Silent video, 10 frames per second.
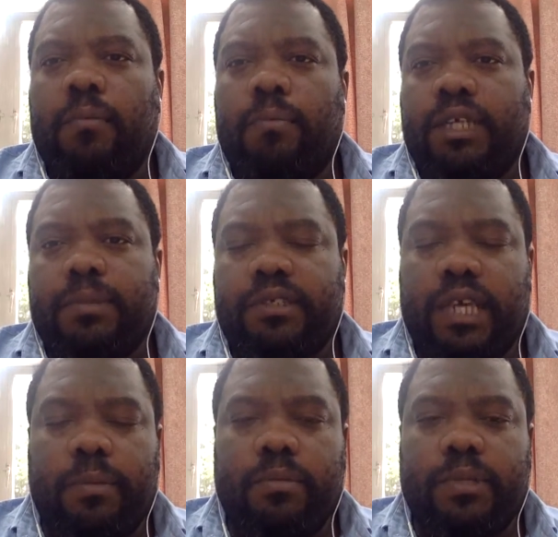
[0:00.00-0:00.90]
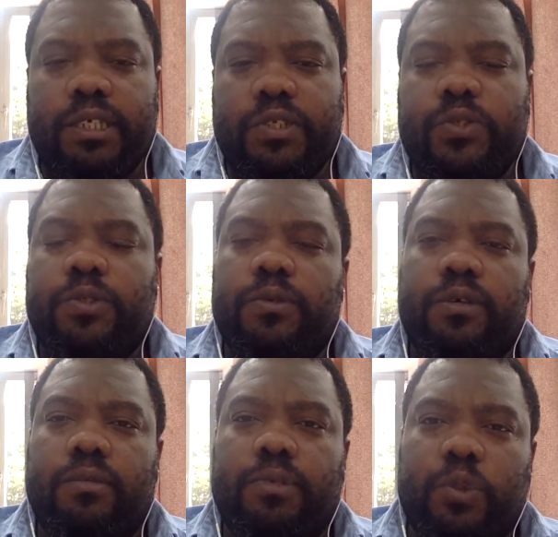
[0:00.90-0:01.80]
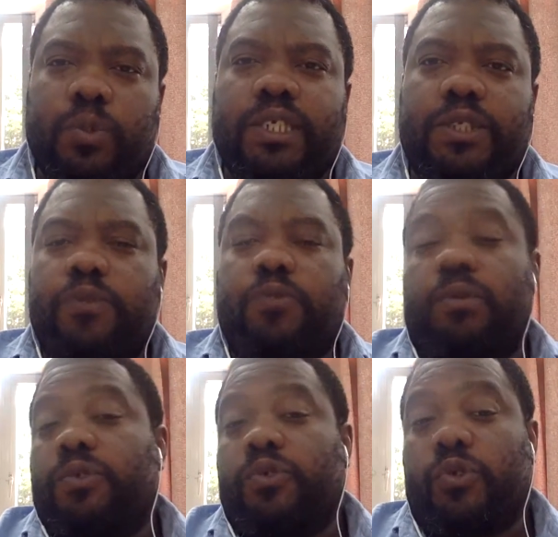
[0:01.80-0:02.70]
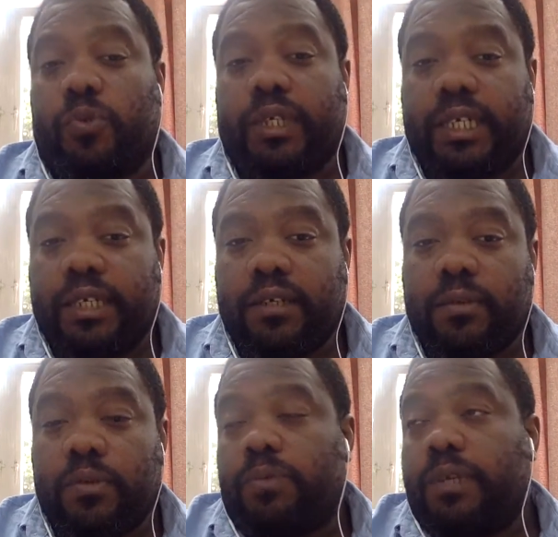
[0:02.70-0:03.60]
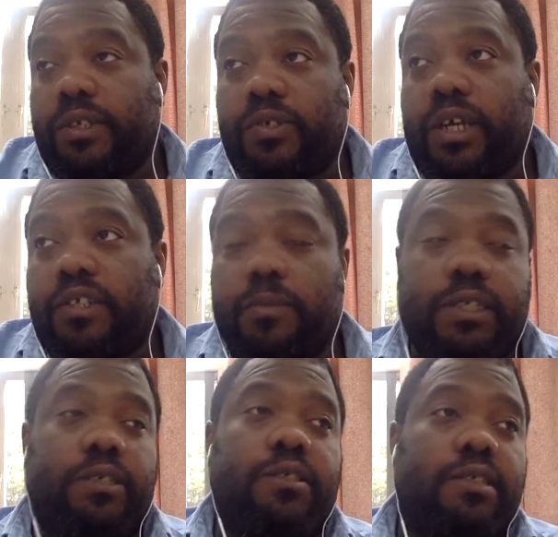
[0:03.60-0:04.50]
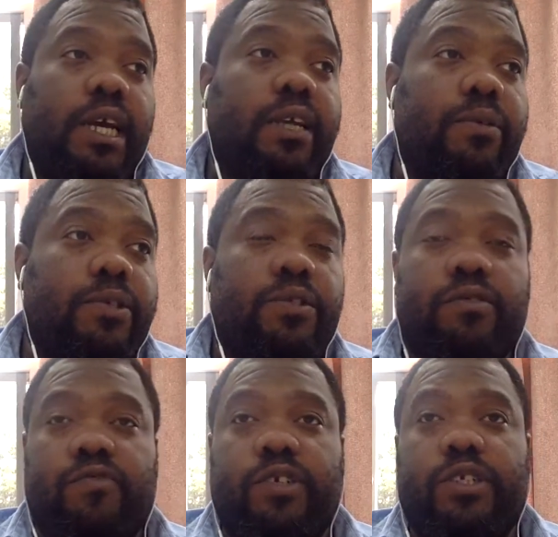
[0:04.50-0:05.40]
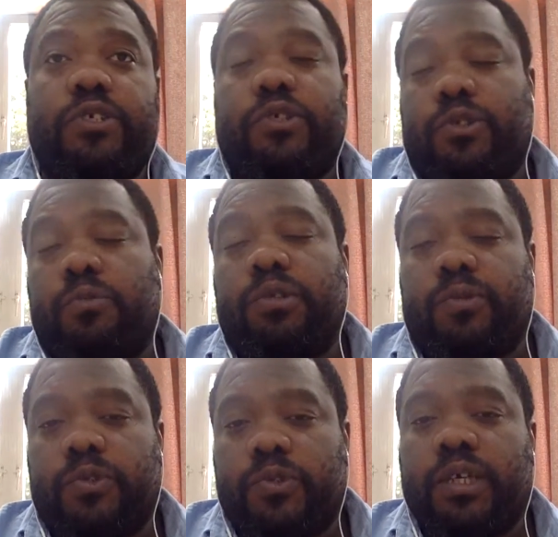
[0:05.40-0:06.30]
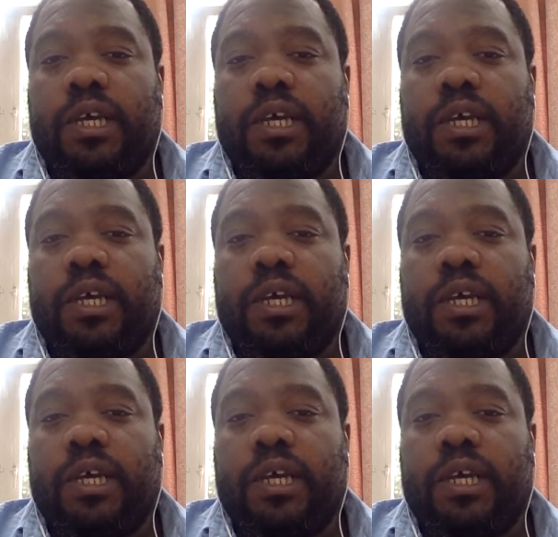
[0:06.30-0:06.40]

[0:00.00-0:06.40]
Mesopotamia means between two rivers in Greek, which makes sense because the Tigris and Euphrates are two rivers.